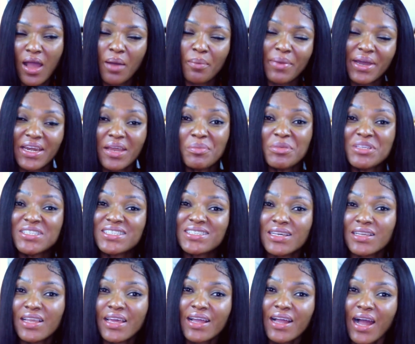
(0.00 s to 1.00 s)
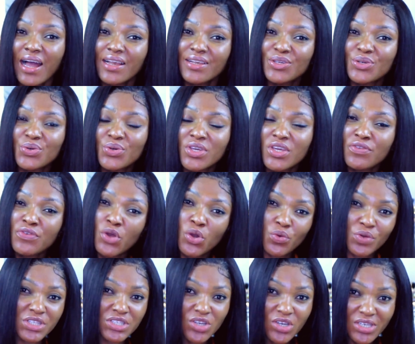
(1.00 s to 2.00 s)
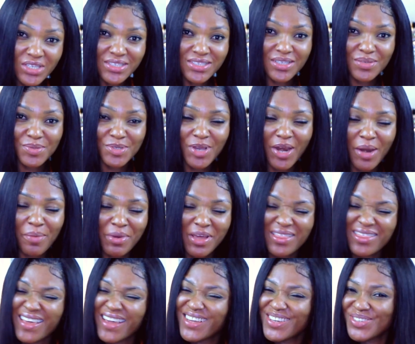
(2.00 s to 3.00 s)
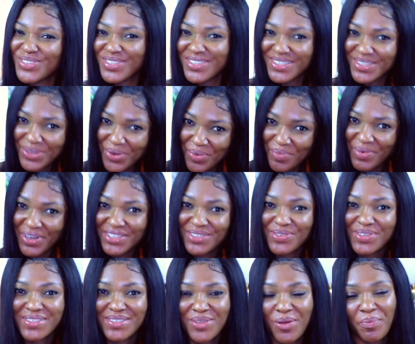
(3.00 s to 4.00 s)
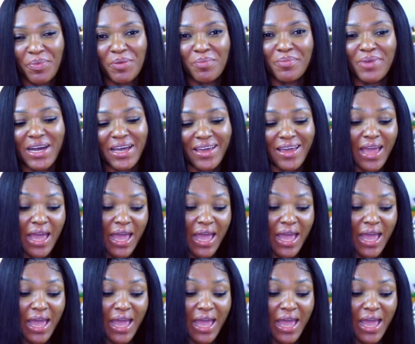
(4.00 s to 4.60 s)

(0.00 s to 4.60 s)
My name is Select Kalyu. If you're a returning subscriber, thank you so much for stopping by.